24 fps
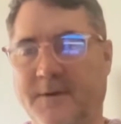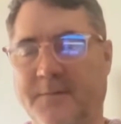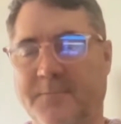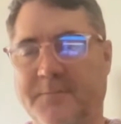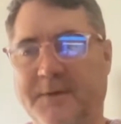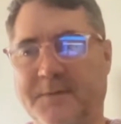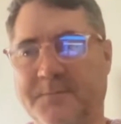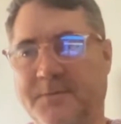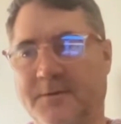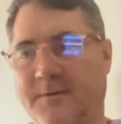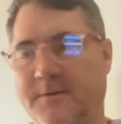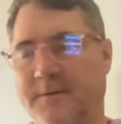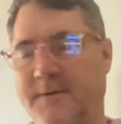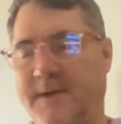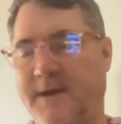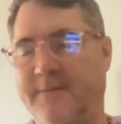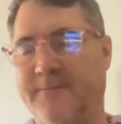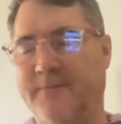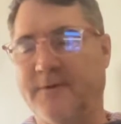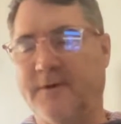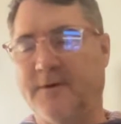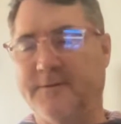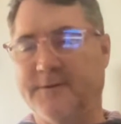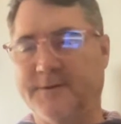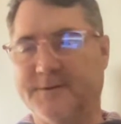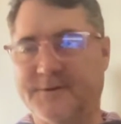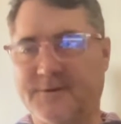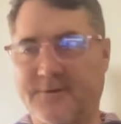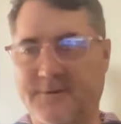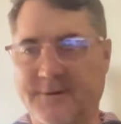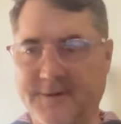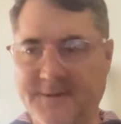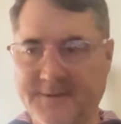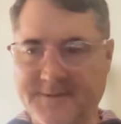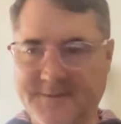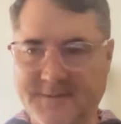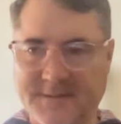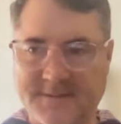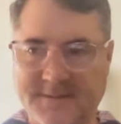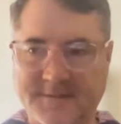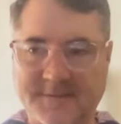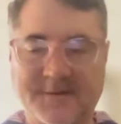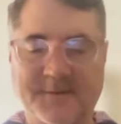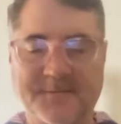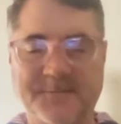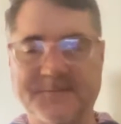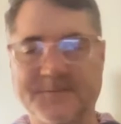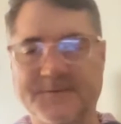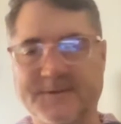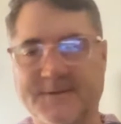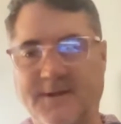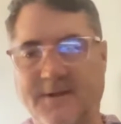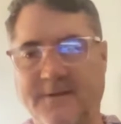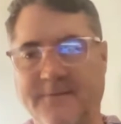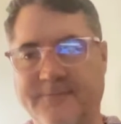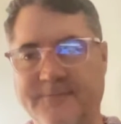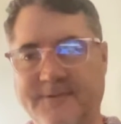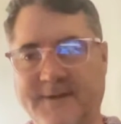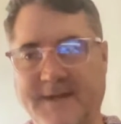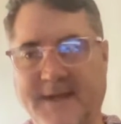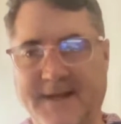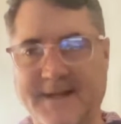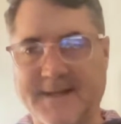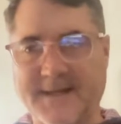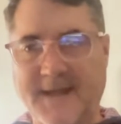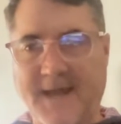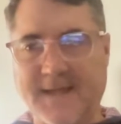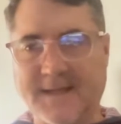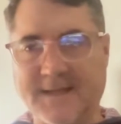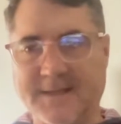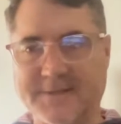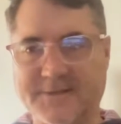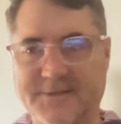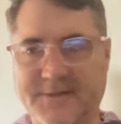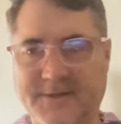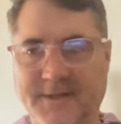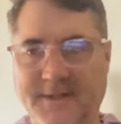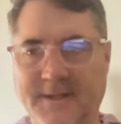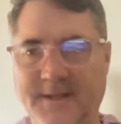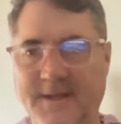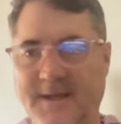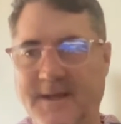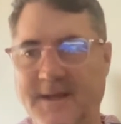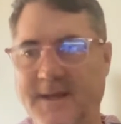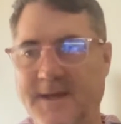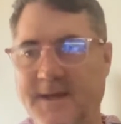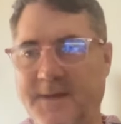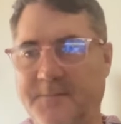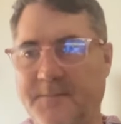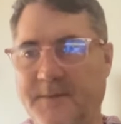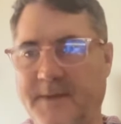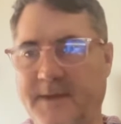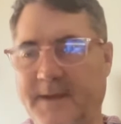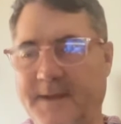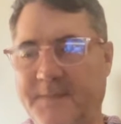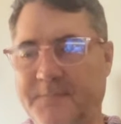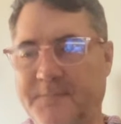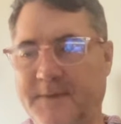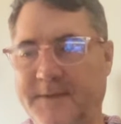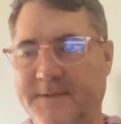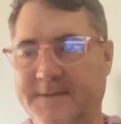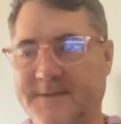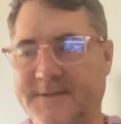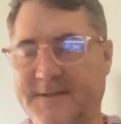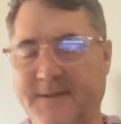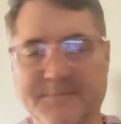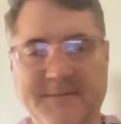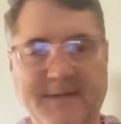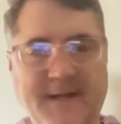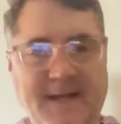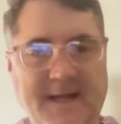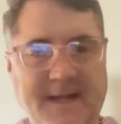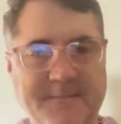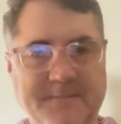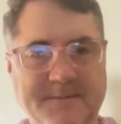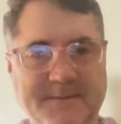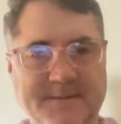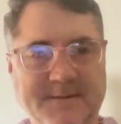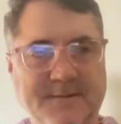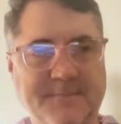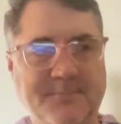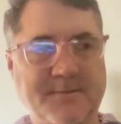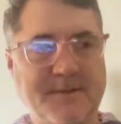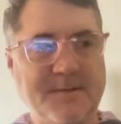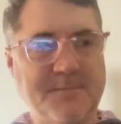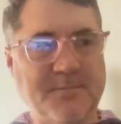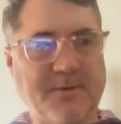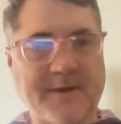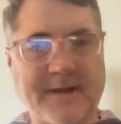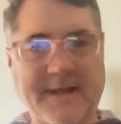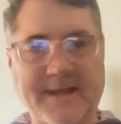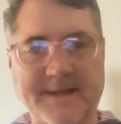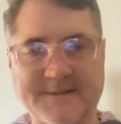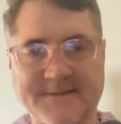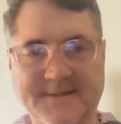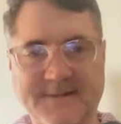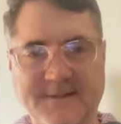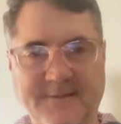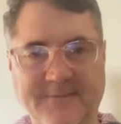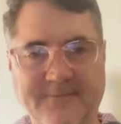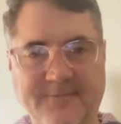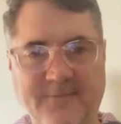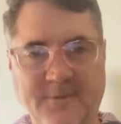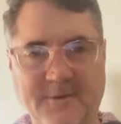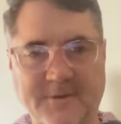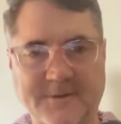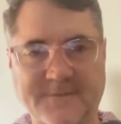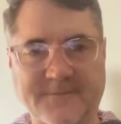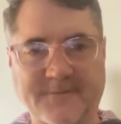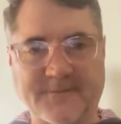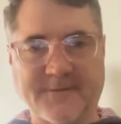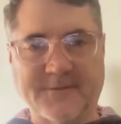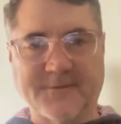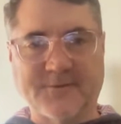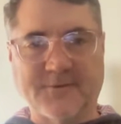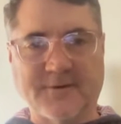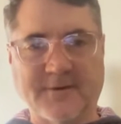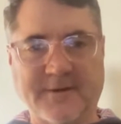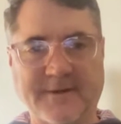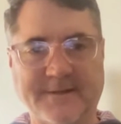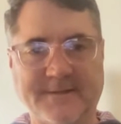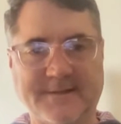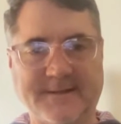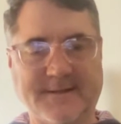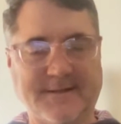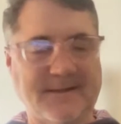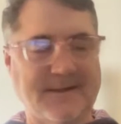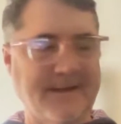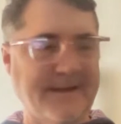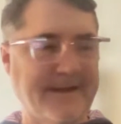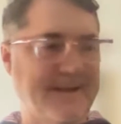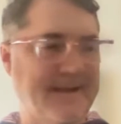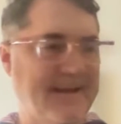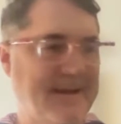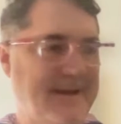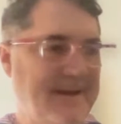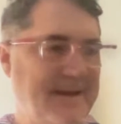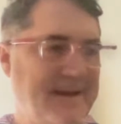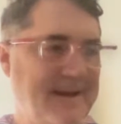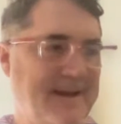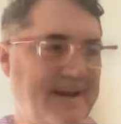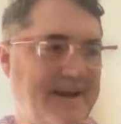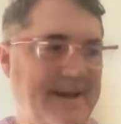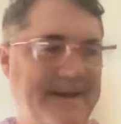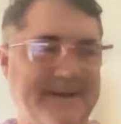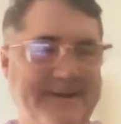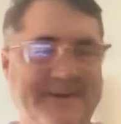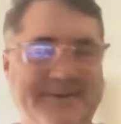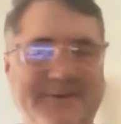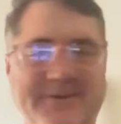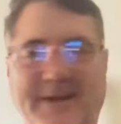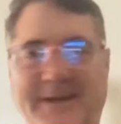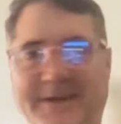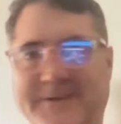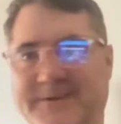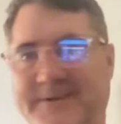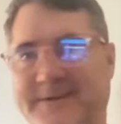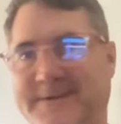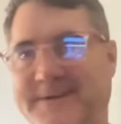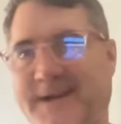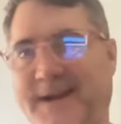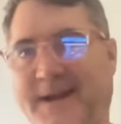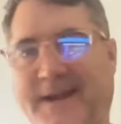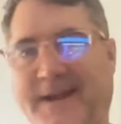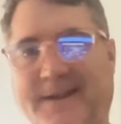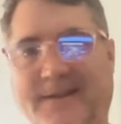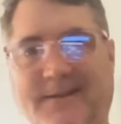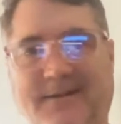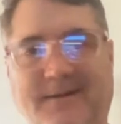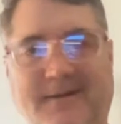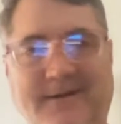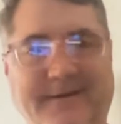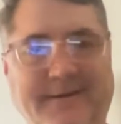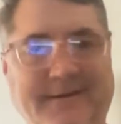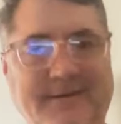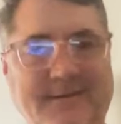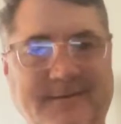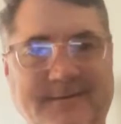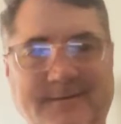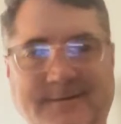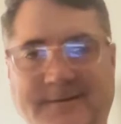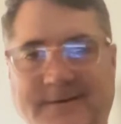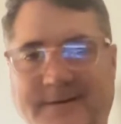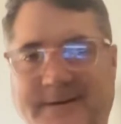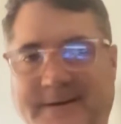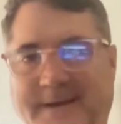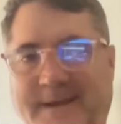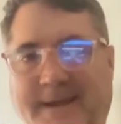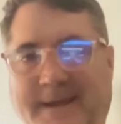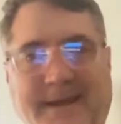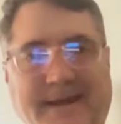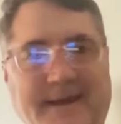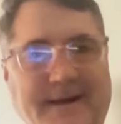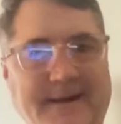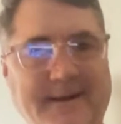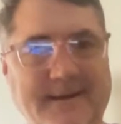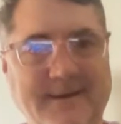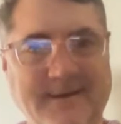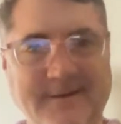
People have all these criticisms of technology, but sometimes people can't see the forest for the trees. Like I had to change a tire on a Kia.